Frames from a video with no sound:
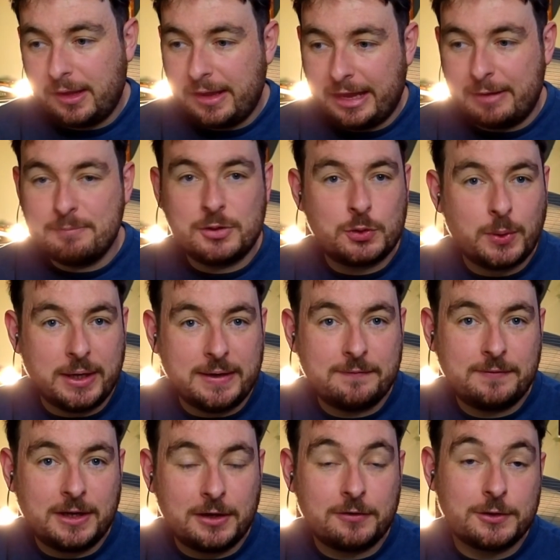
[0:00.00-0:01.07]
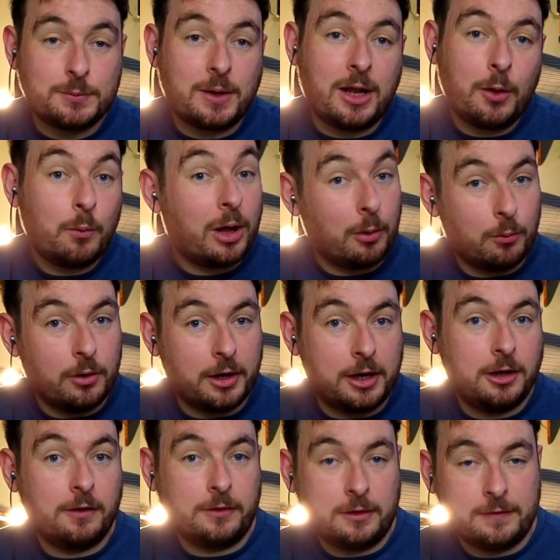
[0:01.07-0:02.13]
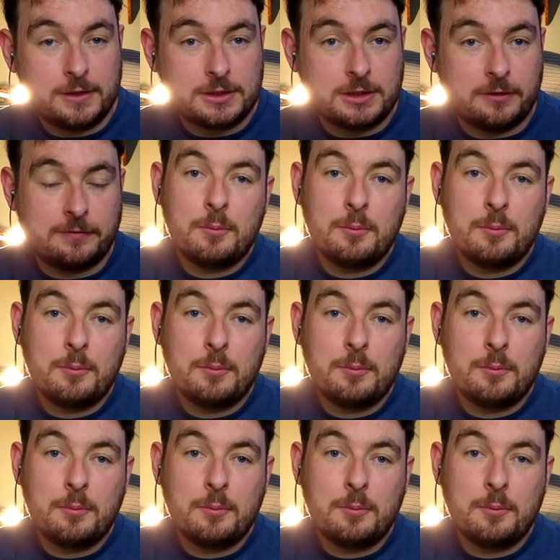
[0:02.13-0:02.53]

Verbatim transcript: in-between filler as well while working on the other stuff.